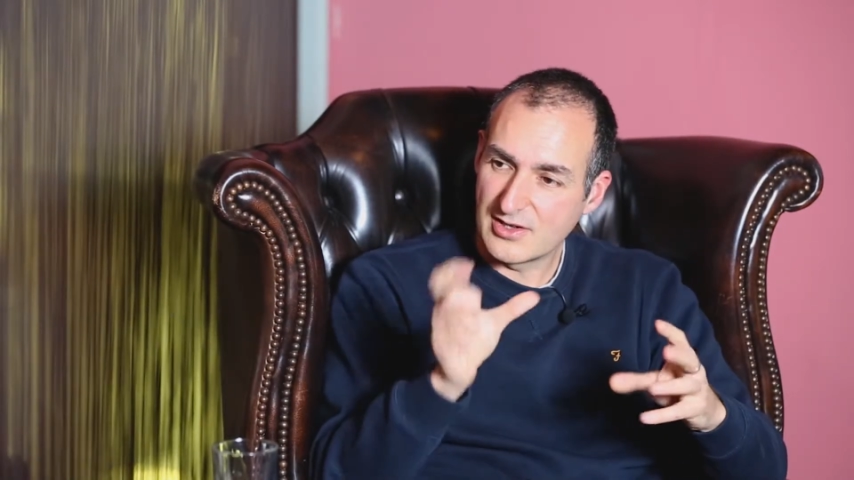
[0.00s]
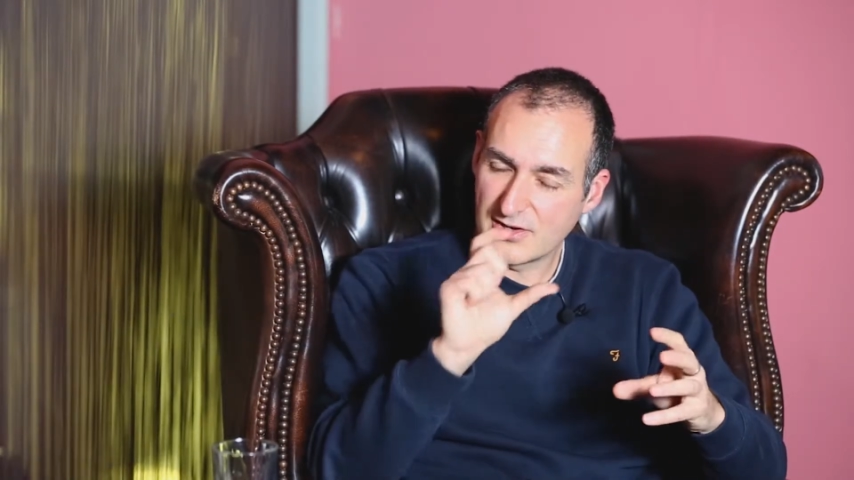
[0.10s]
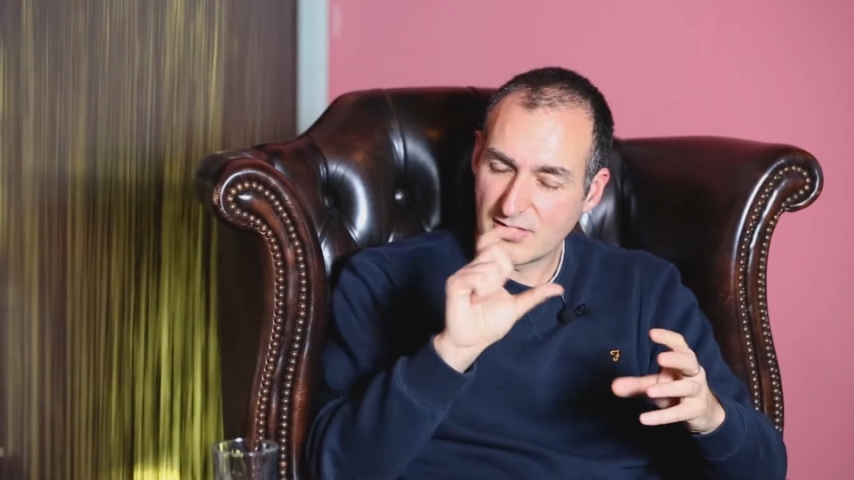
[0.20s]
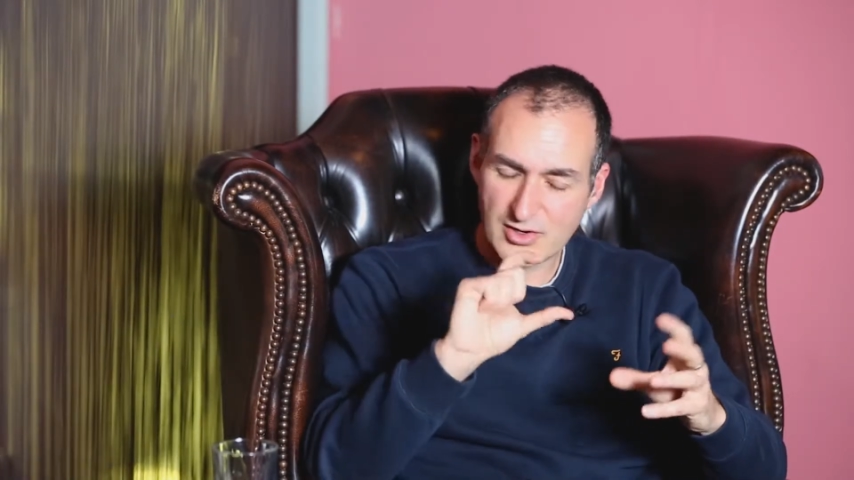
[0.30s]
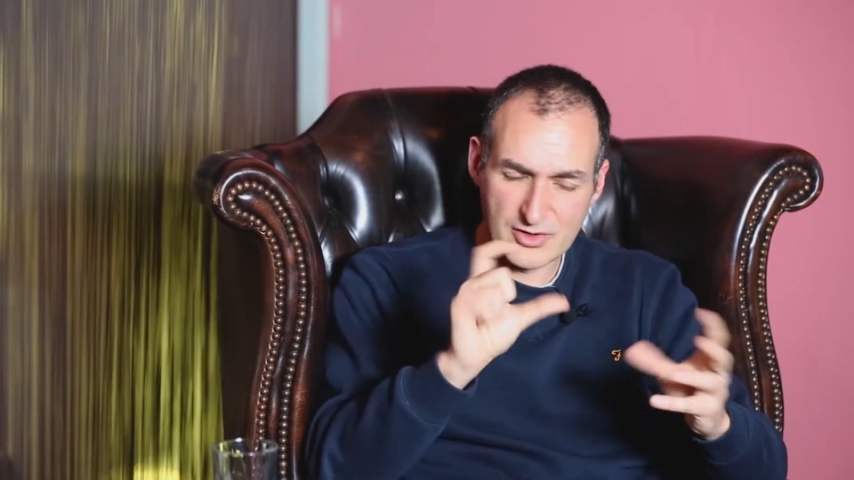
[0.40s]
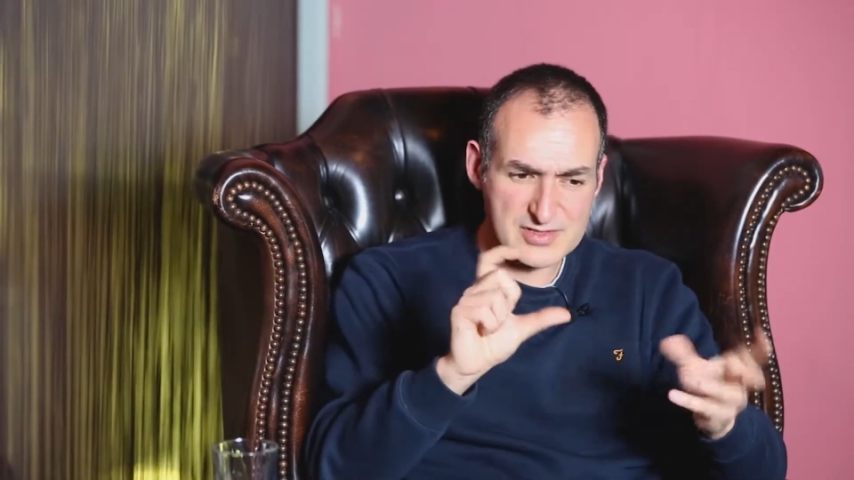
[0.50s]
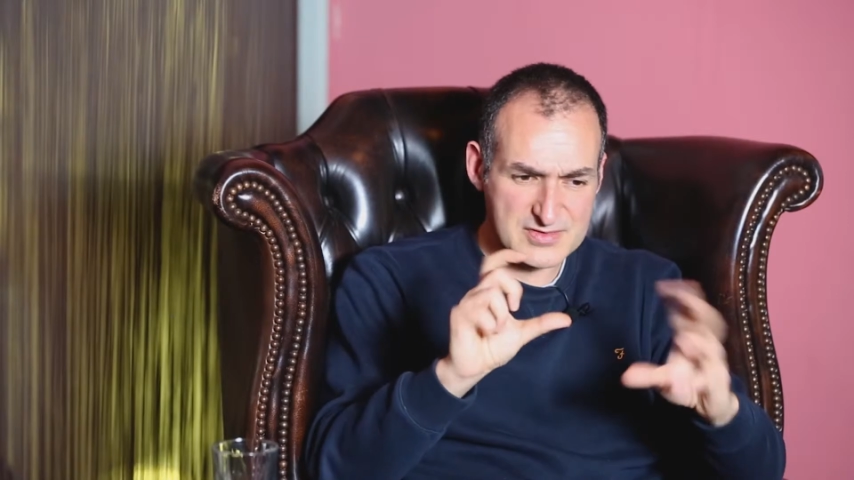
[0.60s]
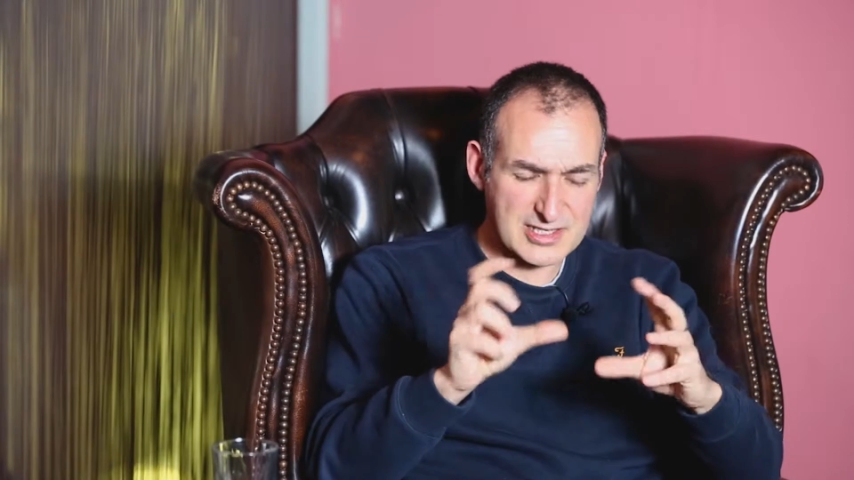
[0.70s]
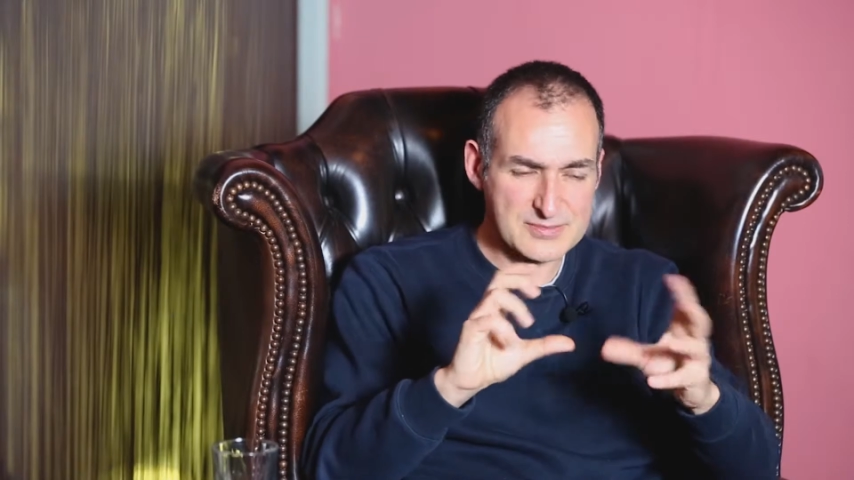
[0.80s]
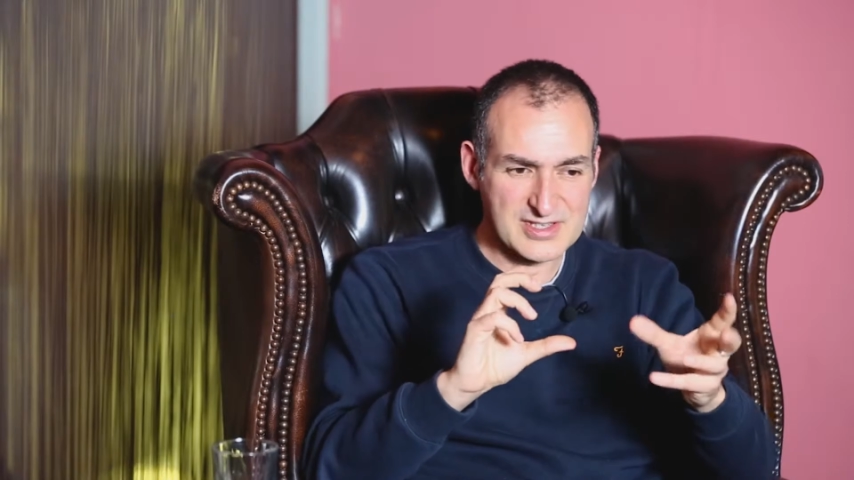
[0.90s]
a lot of
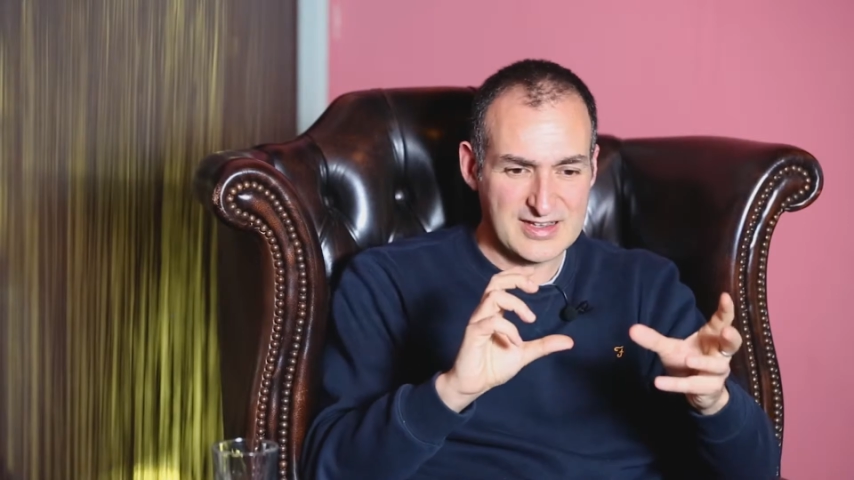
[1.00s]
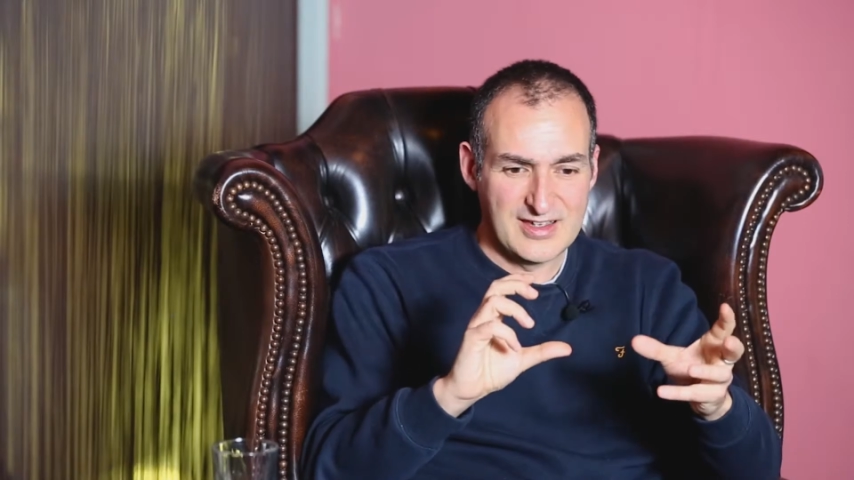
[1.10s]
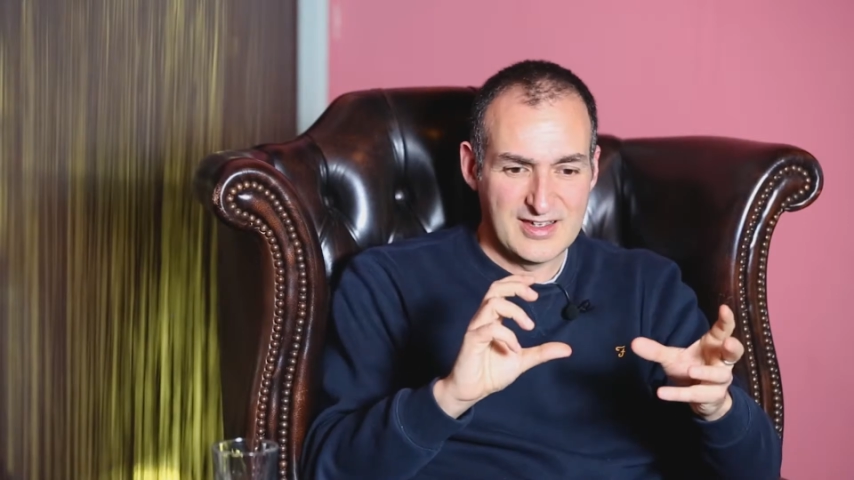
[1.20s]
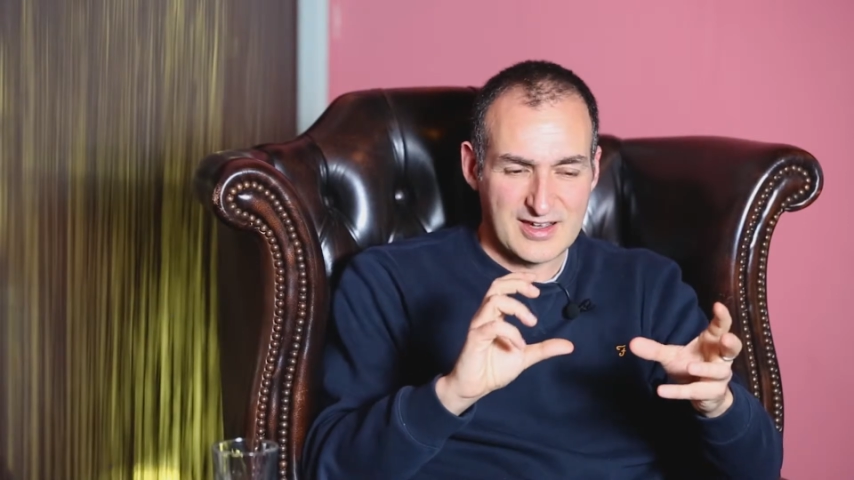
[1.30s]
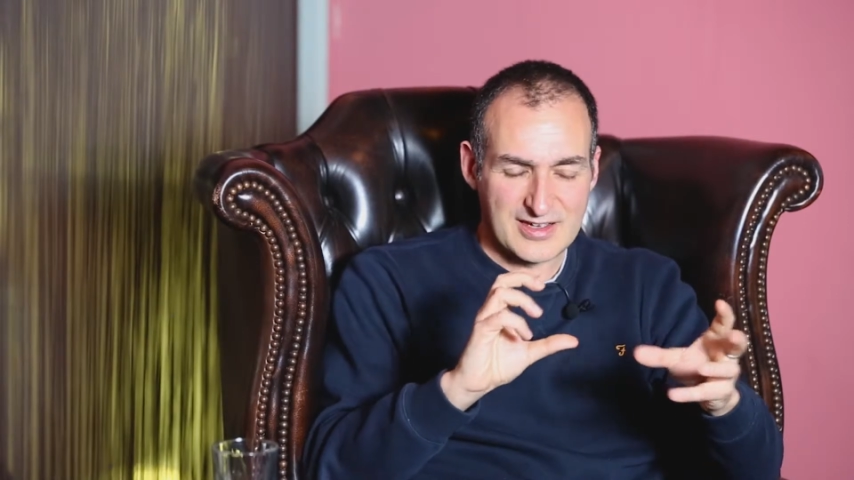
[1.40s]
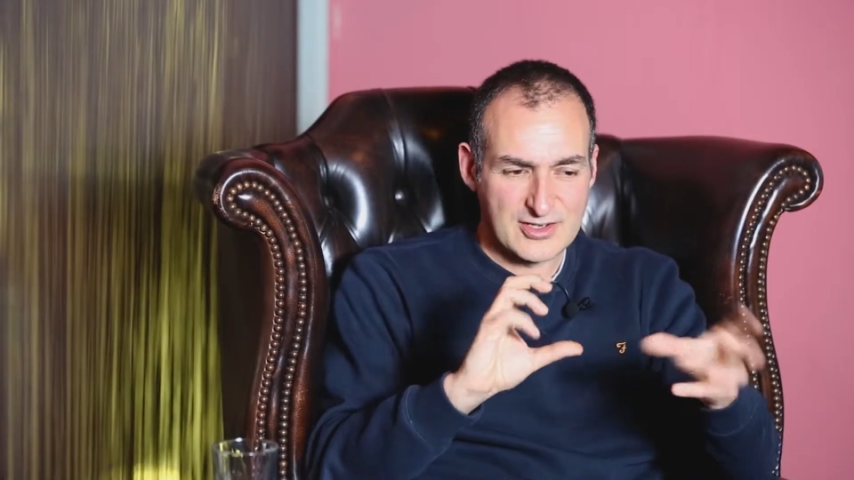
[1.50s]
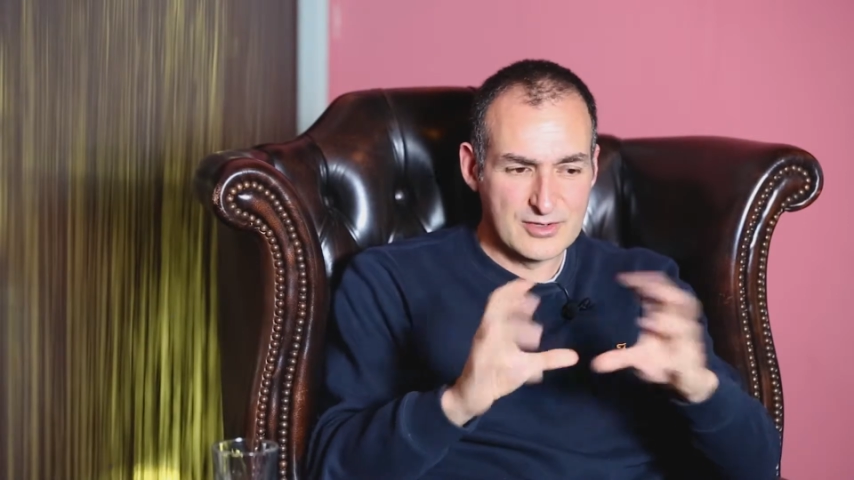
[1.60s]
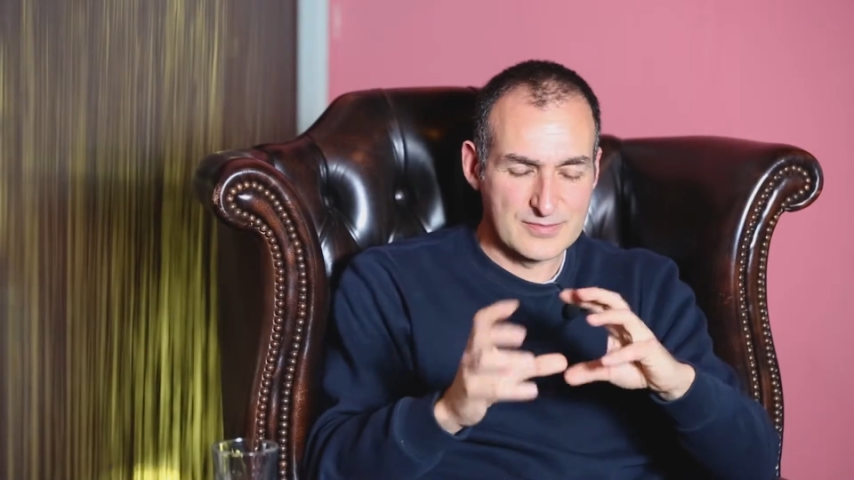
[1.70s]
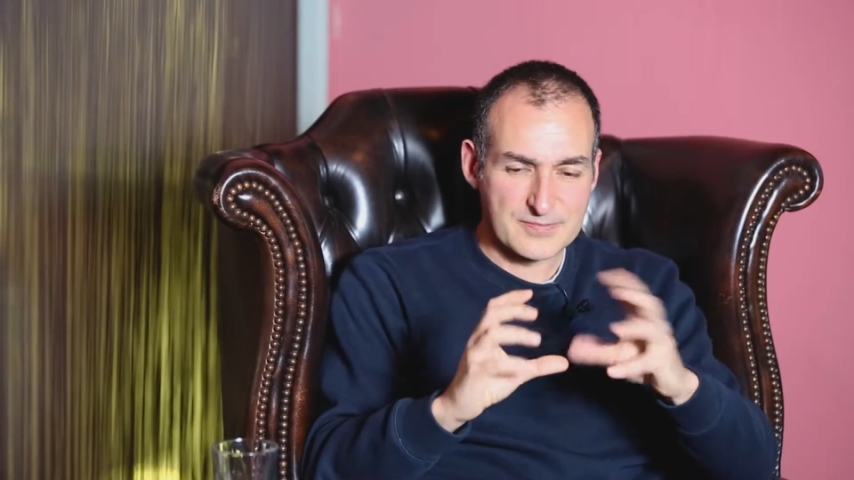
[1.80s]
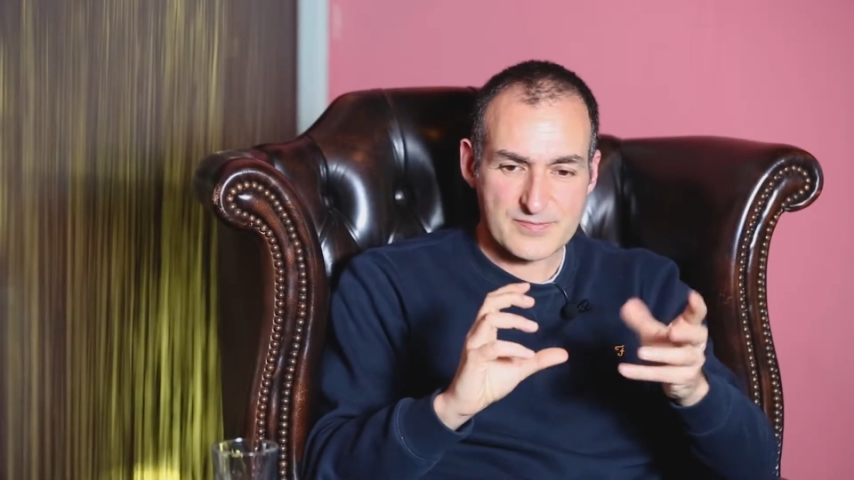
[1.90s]
times I
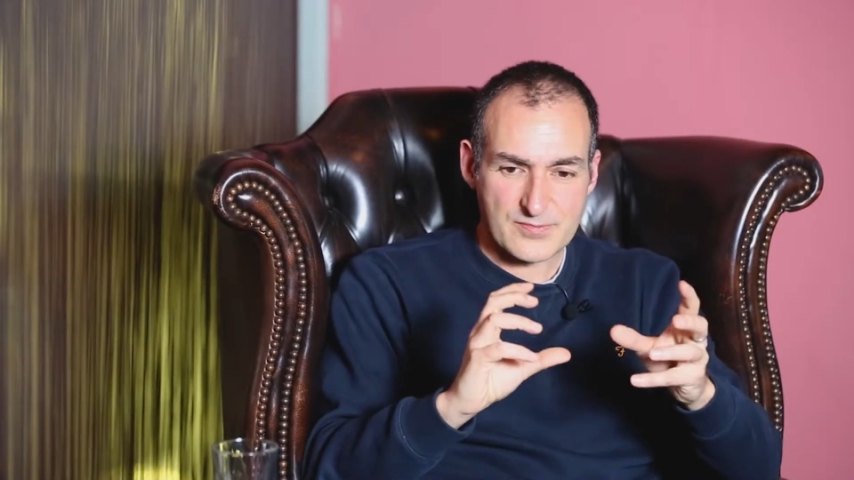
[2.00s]
don't